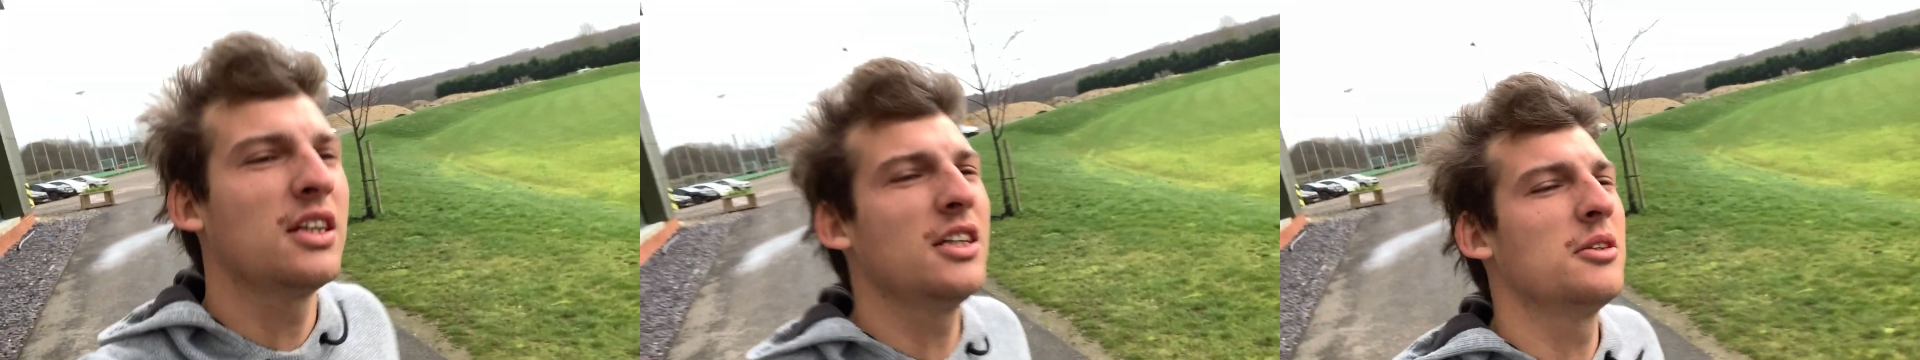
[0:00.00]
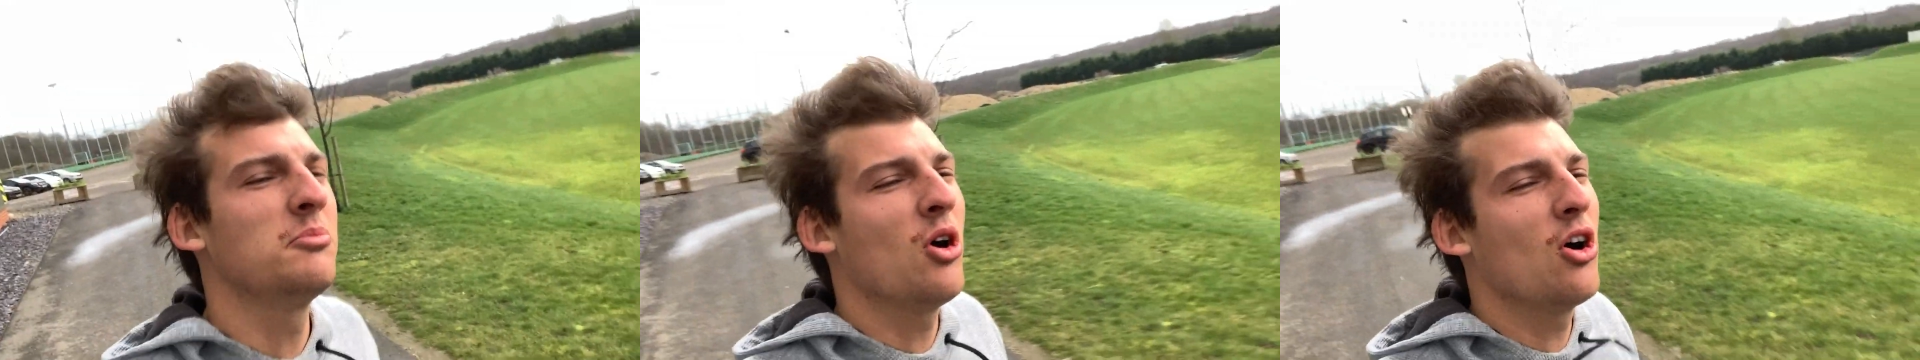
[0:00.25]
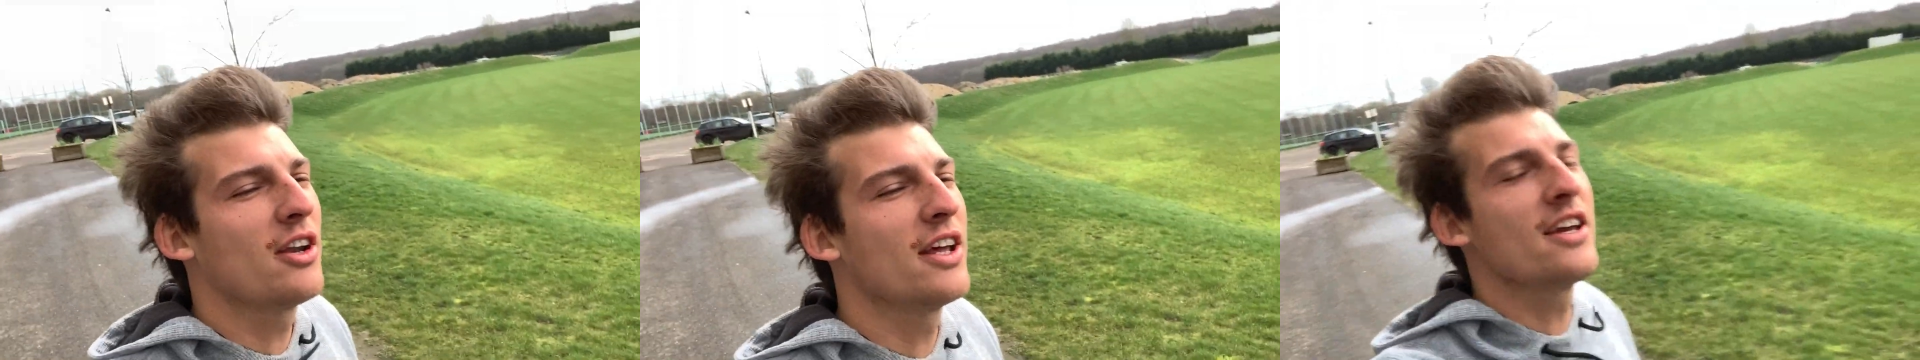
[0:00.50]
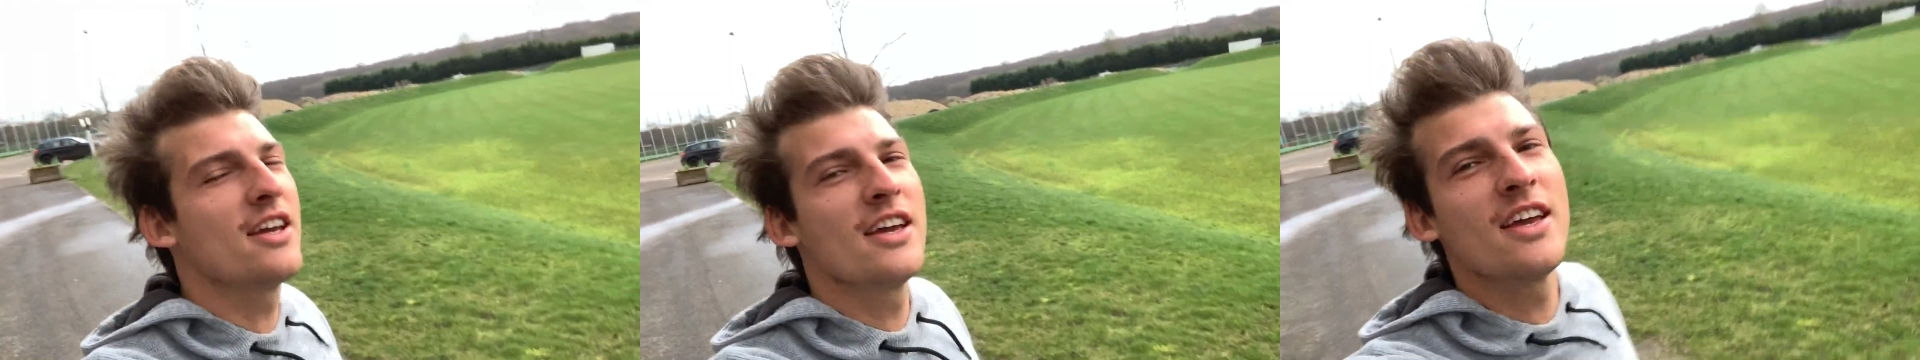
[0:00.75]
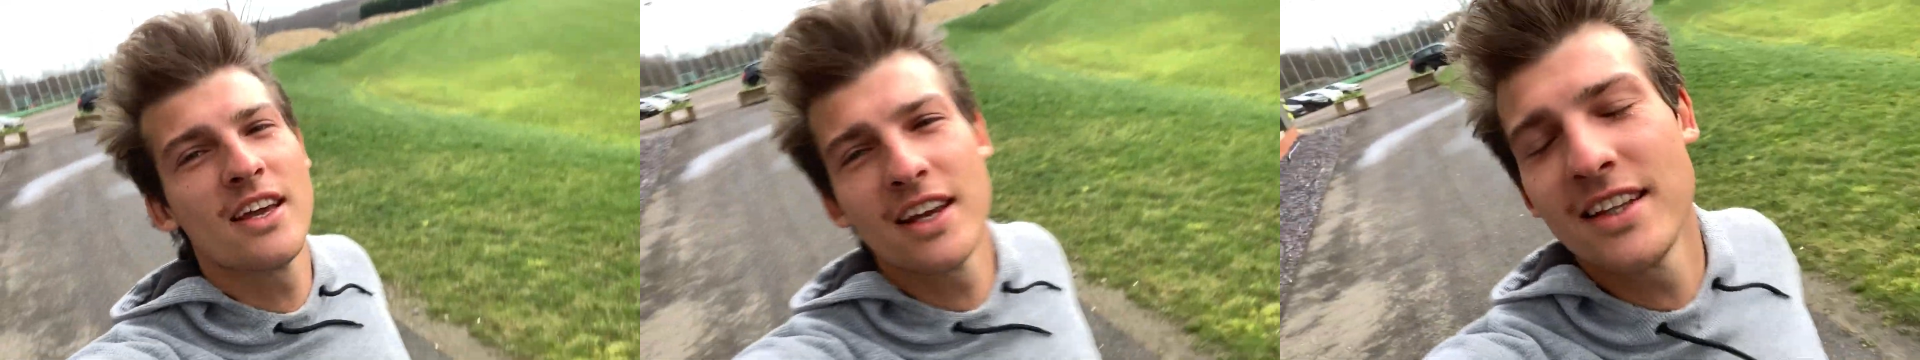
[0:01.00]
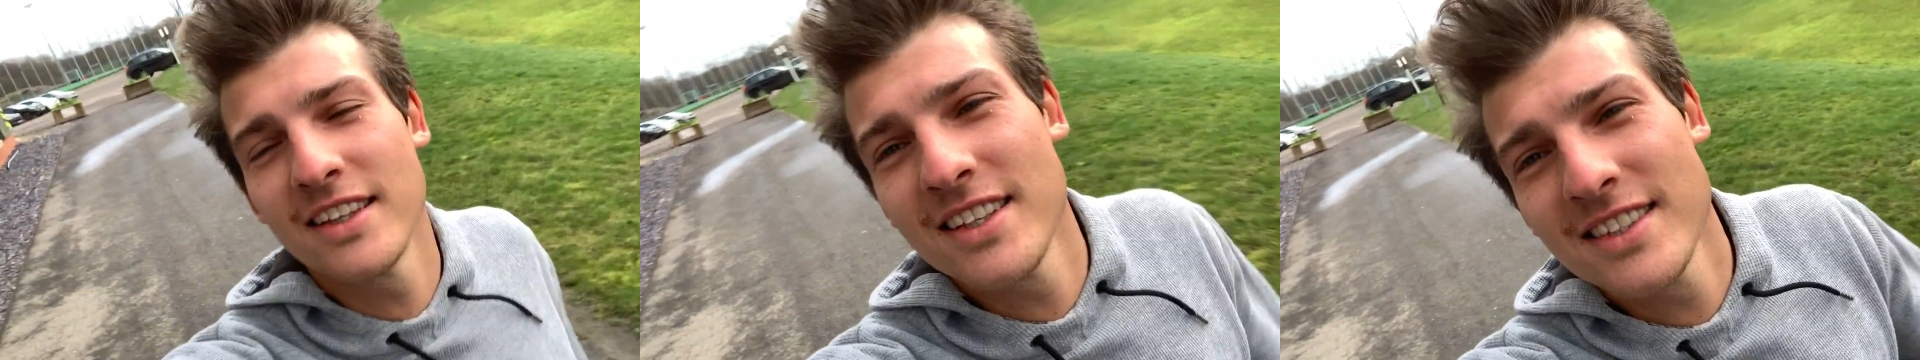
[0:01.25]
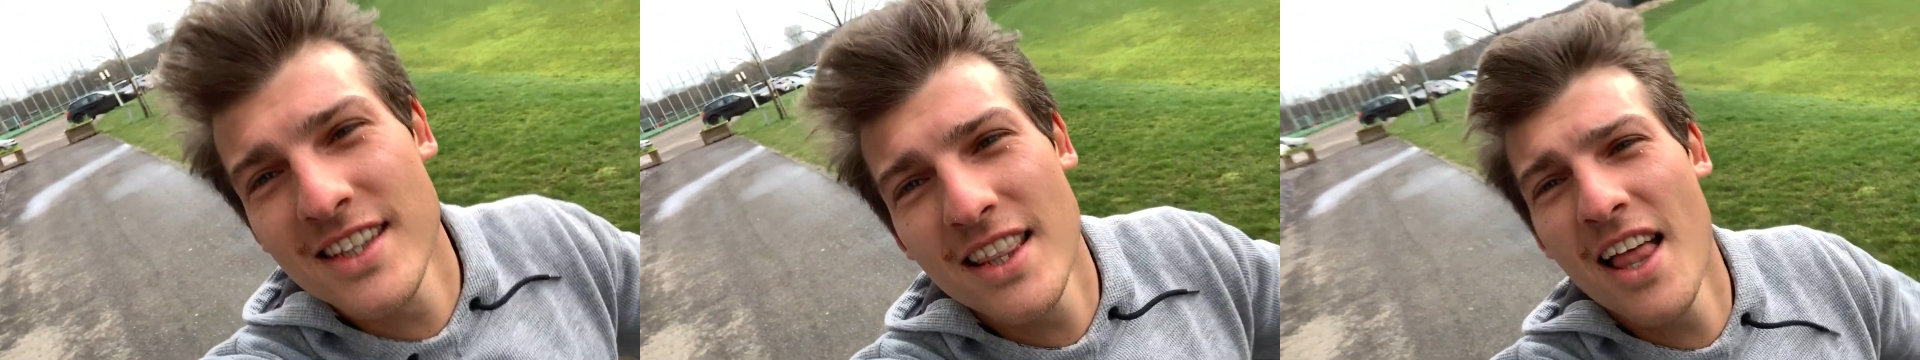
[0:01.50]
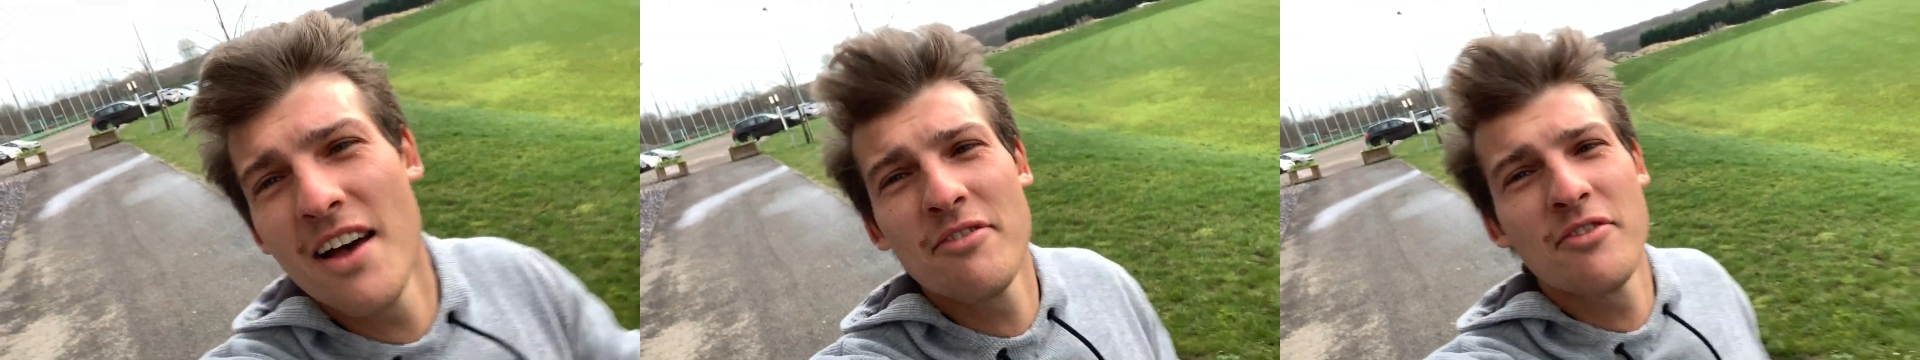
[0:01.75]
Good morning in this
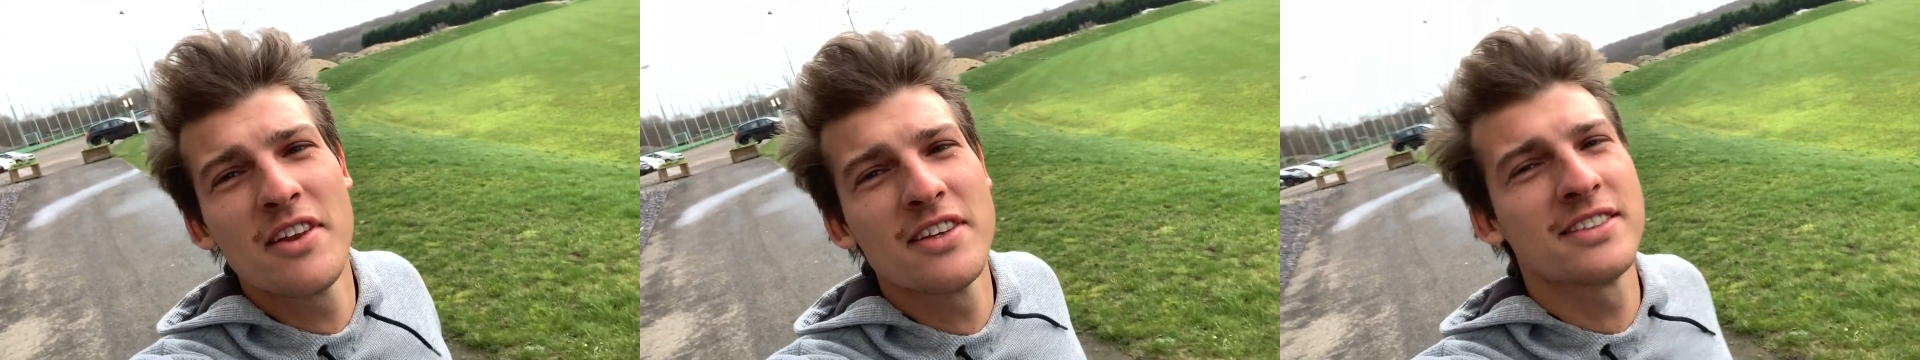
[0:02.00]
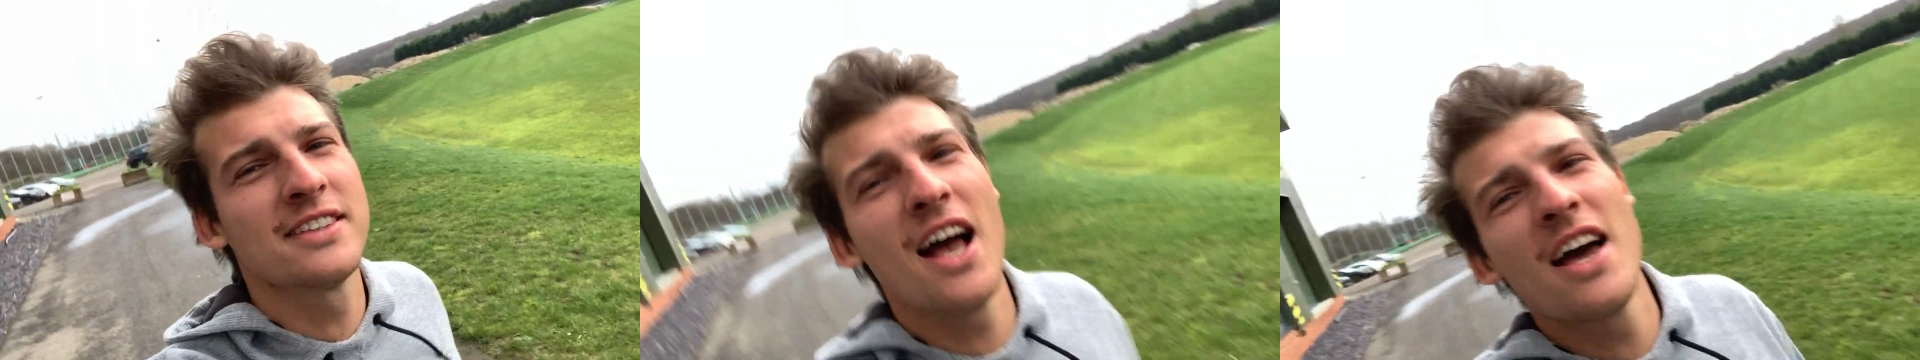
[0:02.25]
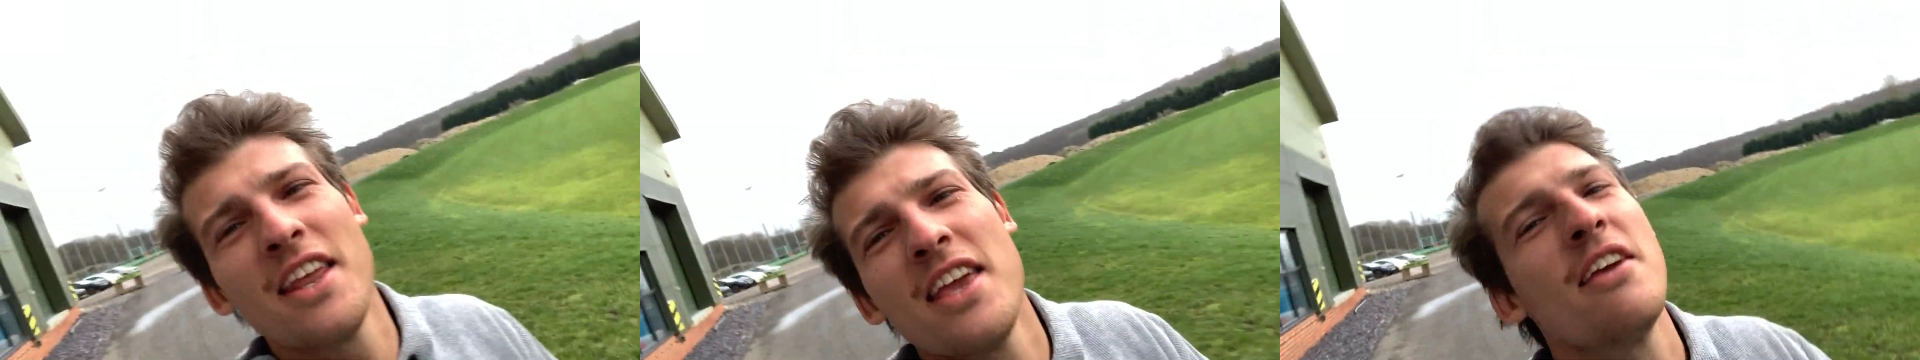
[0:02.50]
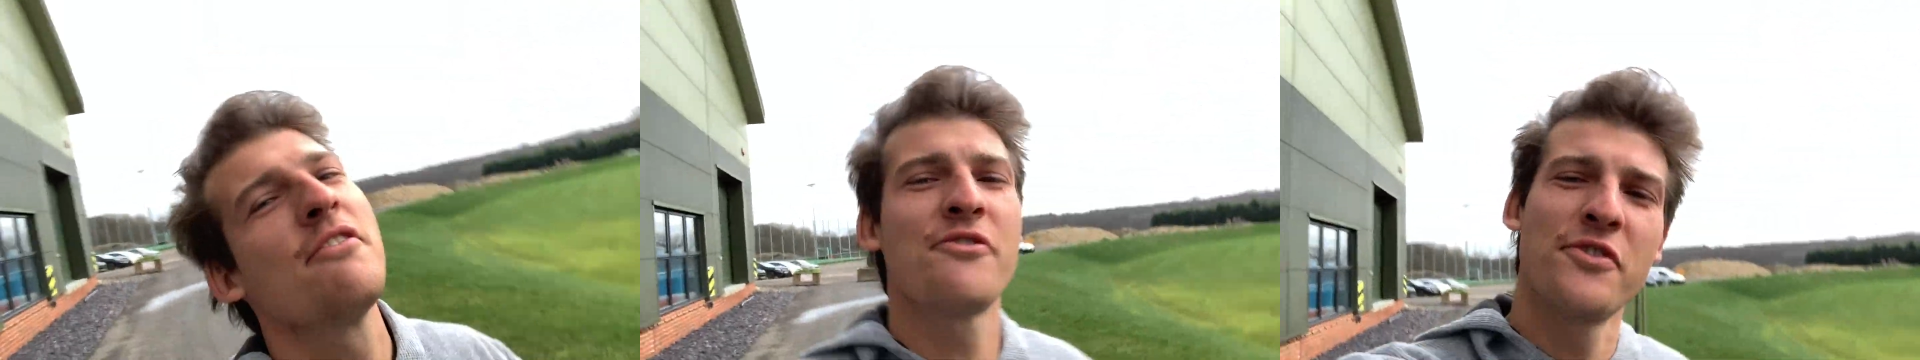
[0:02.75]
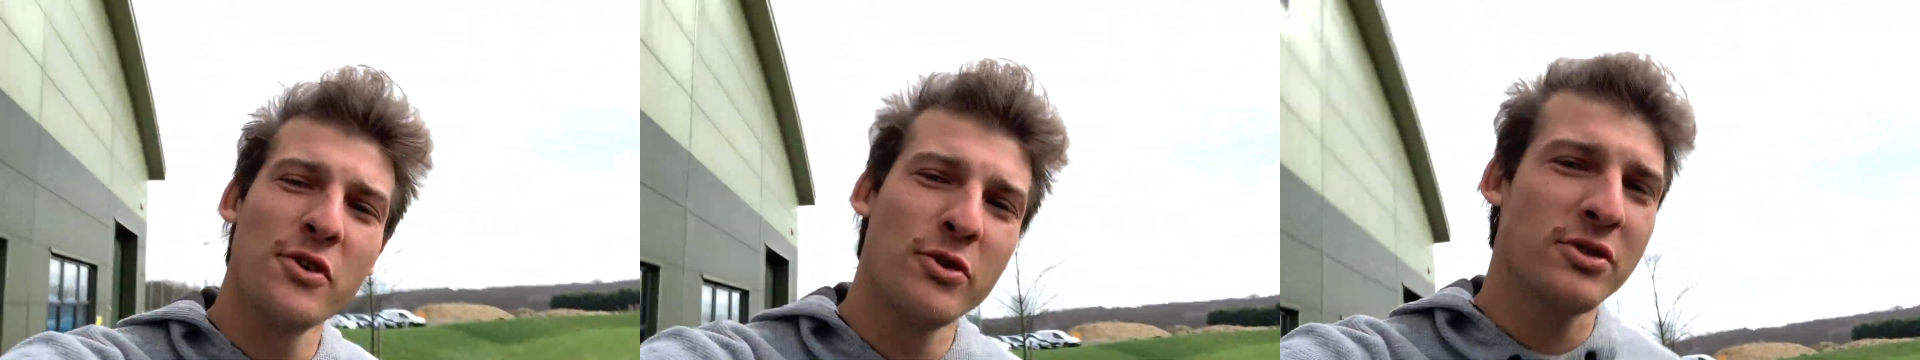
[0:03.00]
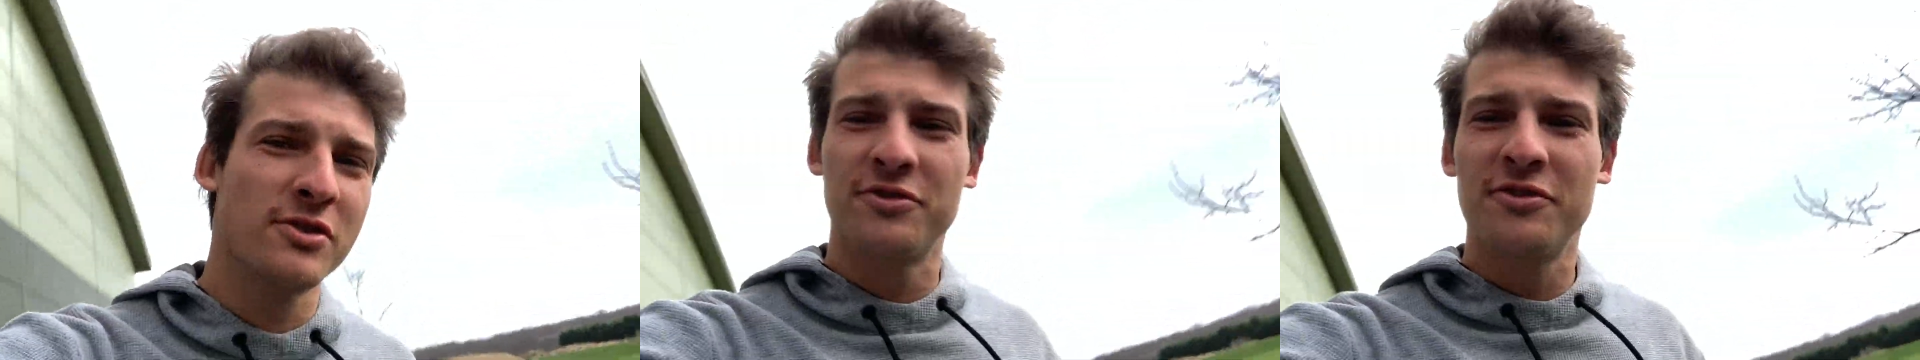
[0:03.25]
lovely sunny infused